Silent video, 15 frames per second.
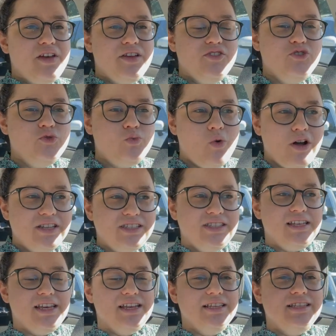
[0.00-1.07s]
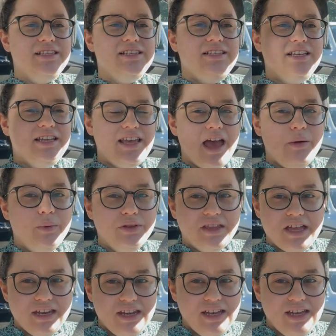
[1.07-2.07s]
and who wants kids to get what they